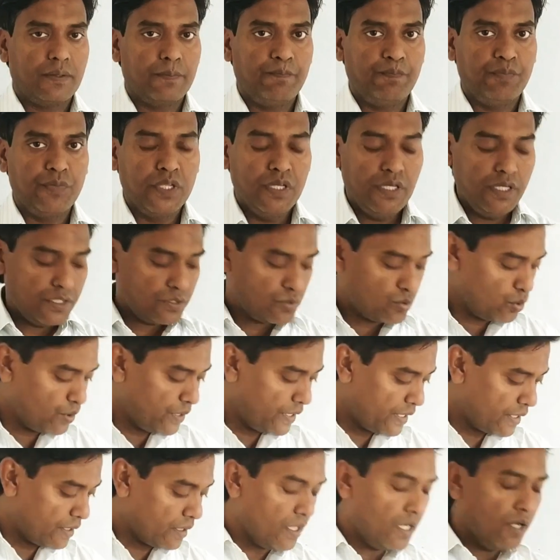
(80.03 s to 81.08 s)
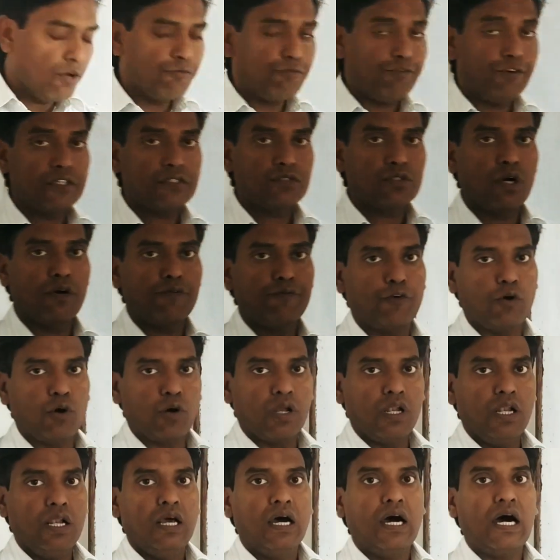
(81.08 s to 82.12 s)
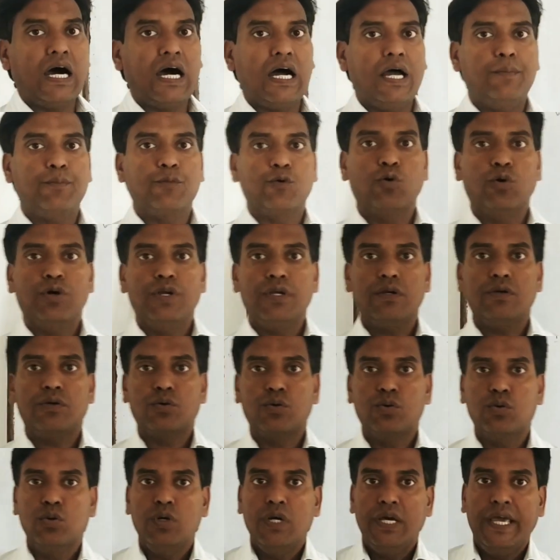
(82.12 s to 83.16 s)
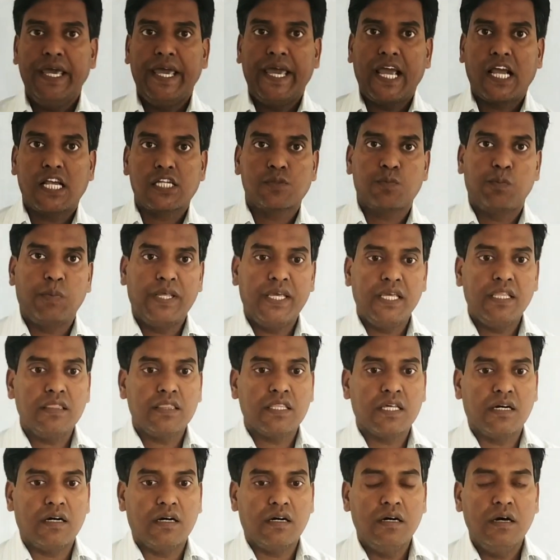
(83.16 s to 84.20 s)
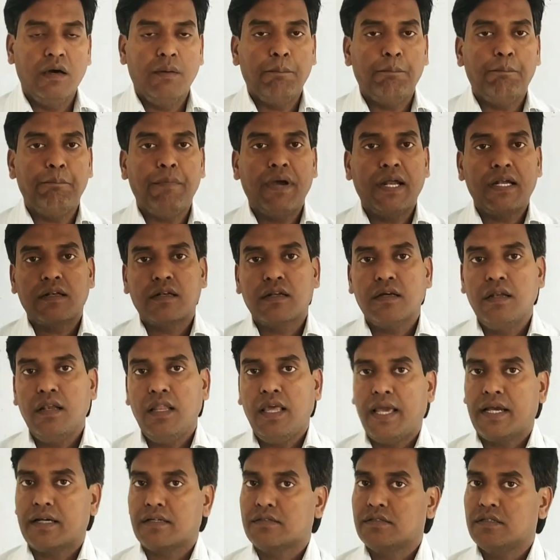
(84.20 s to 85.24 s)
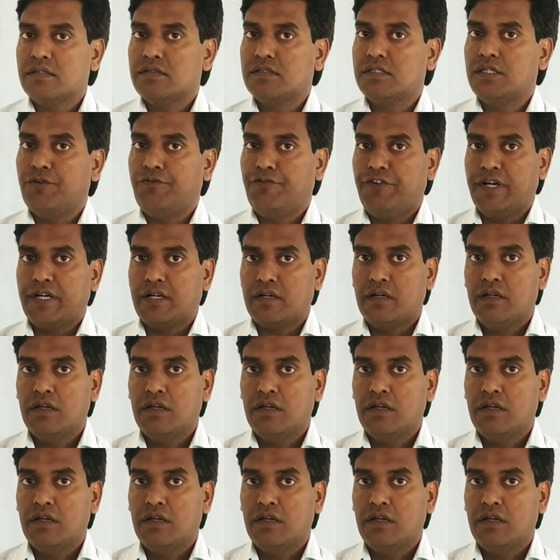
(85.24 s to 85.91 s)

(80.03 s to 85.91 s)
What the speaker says: Student, first of all, I am going to explain the metal excess defect.